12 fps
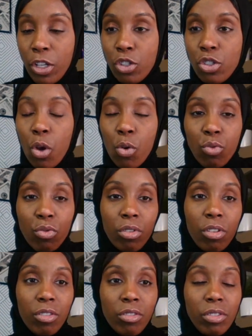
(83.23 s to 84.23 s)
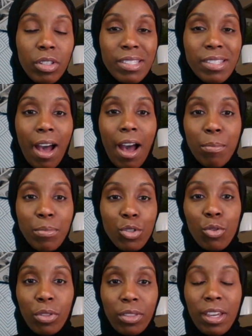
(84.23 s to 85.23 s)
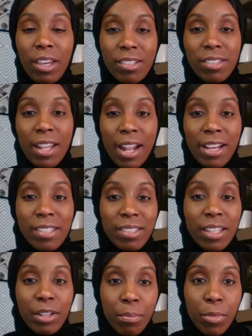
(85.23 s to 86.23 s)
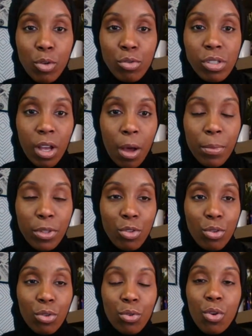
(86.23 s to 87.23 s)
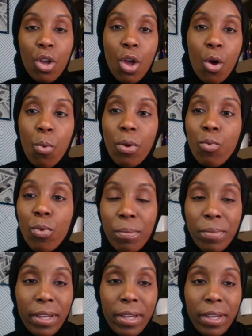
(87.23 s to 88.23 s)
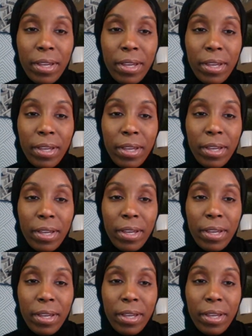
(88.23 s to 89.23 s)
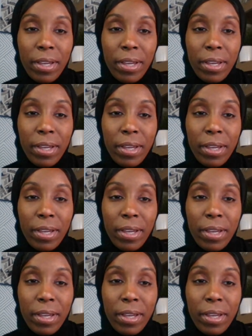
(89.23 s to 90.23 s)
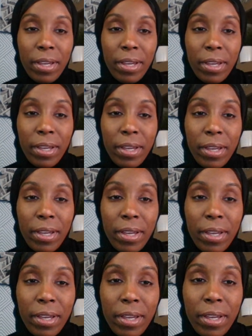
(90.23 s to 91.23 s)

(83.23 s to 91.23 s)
So the top two things that I see the most coming through with women coming in the group is the first one